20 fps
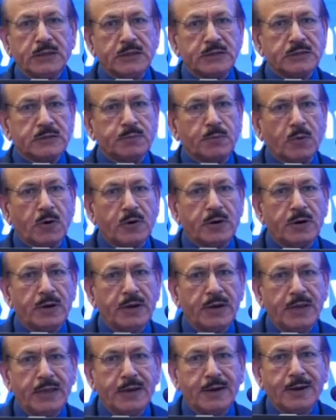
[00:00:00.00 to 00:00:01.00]
this
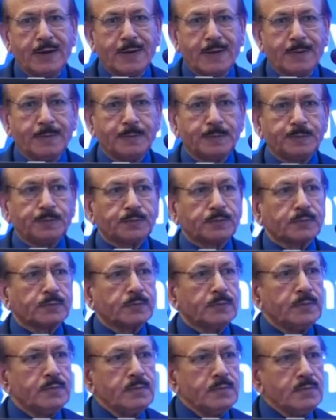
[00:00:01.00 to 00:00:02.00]
modern era,
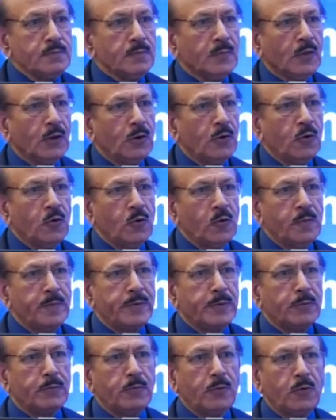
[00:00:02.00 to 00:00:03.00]

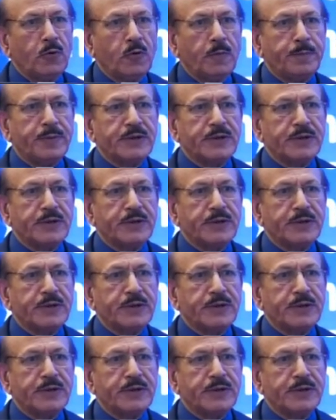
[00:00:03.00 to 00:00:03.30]
no